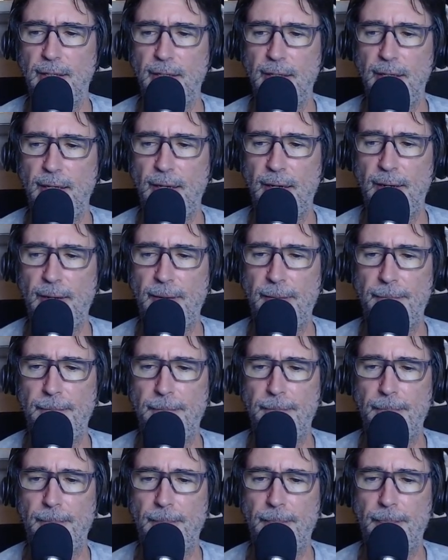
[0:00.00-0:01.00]

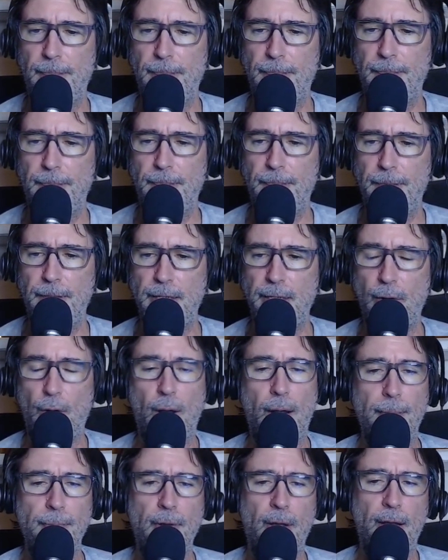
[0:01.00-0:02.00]
Um, you know,
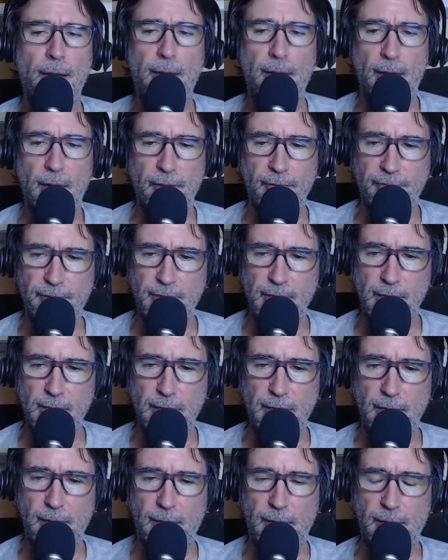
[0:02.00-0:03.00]
I'm not of
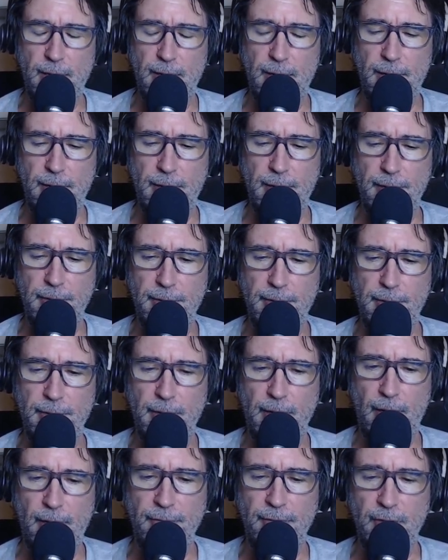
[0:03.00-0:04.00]
the uh,
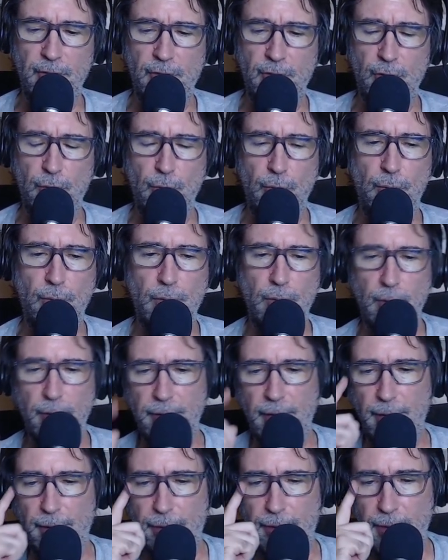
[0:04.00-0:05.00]
of the school
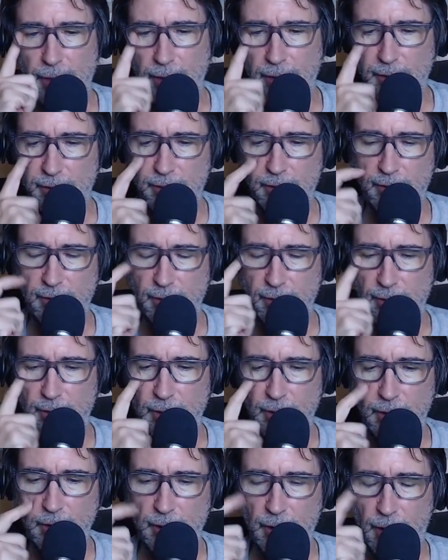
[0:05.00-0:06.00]
that thinks.
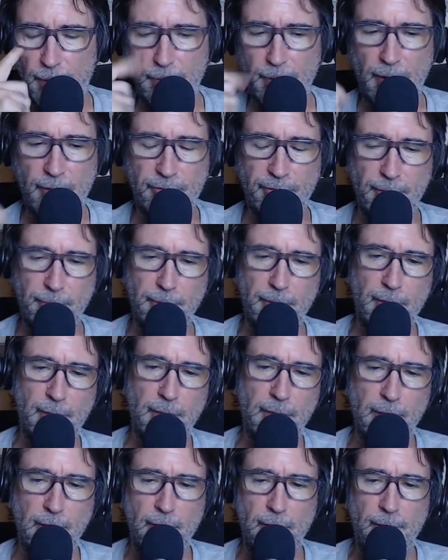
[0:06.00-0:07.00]
You know, I'm not from
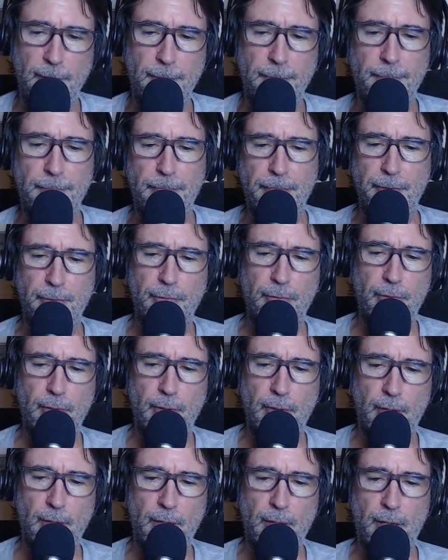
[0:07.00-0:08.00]
the
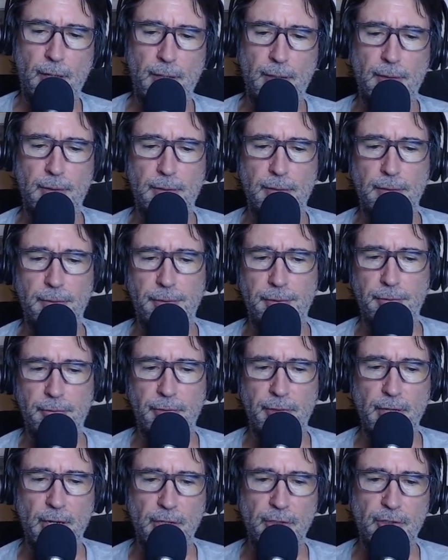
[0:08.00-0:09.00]
uh,
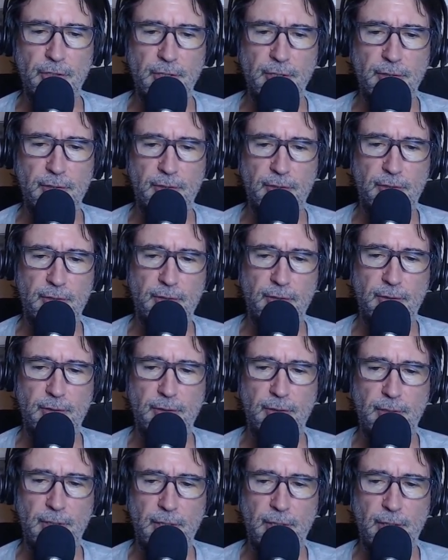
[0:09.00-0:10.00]
reductionist.
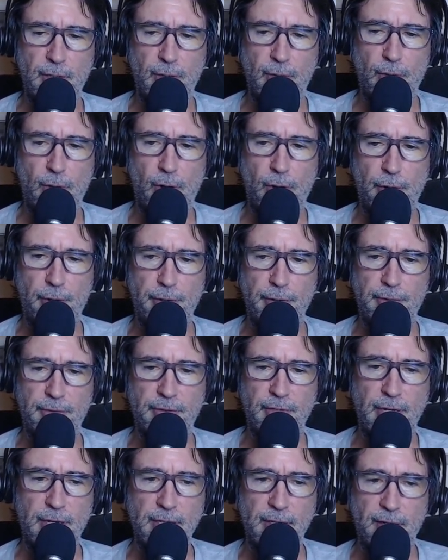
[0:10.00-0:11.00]
You know, hard
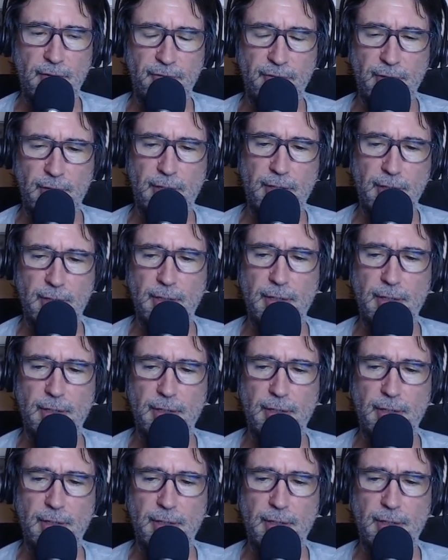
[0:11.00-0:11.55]
scientific